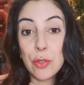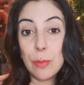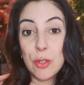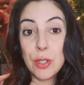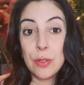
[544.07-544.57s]

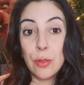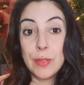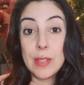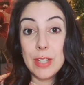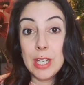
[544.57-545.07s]
description
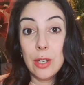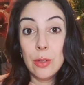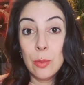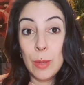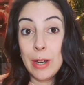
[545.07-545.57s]
of this
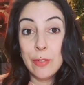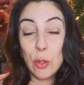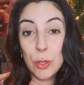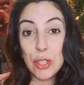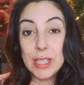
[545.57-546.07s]
video, wherever
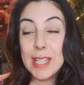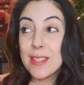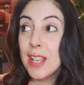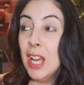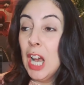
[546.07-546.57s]
you're watching
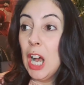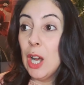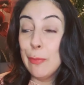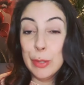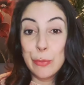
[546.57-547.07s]
this.
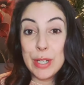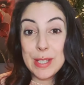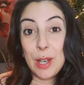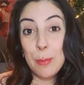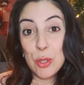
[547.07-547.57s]
Uh, feel
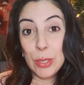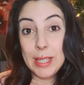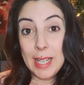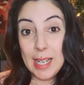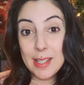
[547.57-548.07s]
free to come and
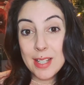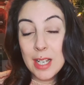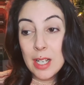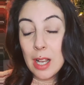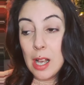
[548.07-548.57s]
join
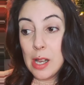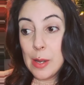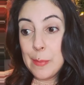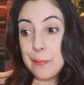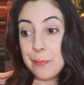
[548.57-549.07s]
that.
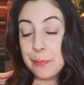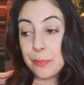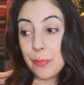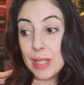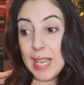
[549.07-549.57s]

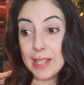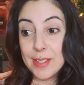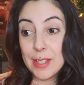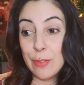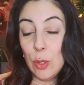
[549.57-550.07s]
Um,
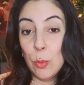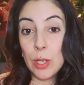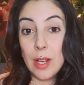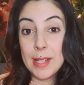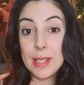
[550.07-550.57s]
yes, if you
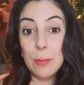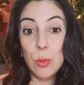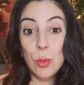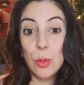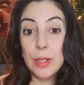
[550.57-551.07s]
would like some
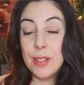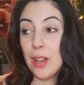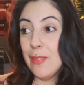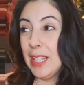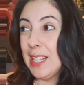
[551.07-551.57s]
more
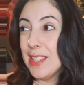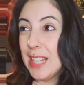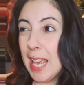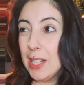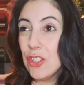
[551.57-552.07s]
diving
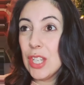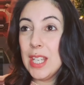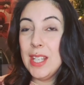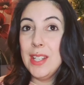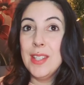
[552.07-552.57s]
into the
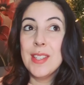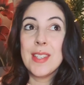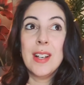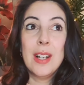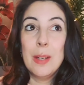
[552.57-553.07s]

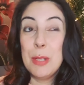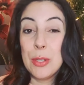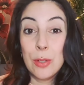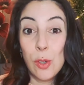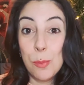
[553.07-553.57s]
energies, uh, I'll be
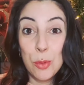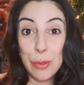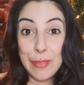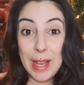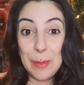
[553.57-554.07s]
doing a lot
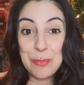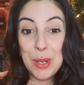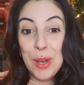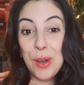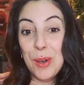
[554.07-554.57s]
more of that.
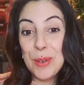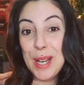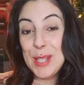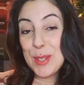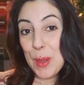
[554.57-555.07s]
All
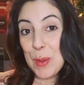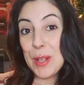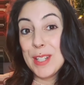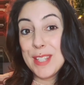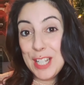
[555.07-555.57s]
right,
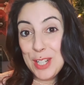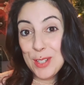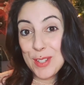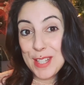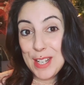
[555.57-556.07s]
so sending
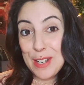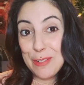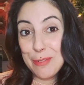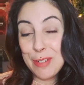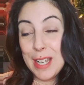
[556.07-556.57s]
you lots of
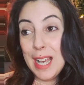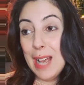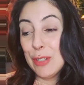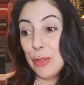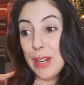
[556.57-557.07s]
love
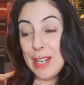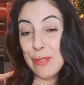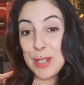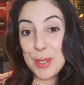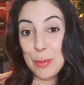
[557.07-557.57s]
have a
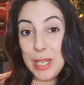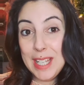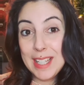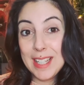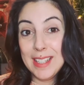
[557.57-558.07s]
great rest of the
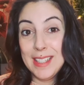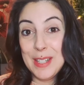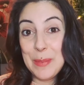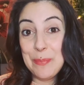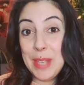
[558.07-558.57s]
week.
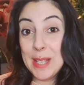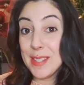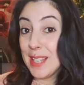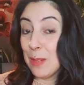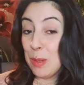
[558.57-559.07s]
Um,
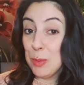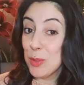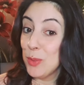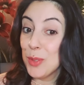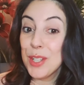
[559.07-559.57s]
yes, and we
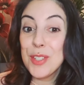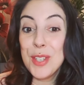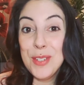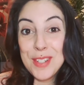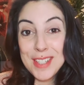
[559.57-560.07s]
will talk
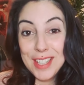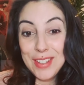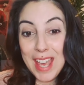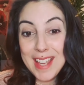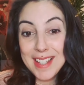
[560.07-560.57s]
soon.
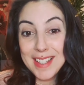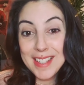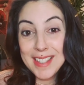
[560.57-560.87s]
Okay.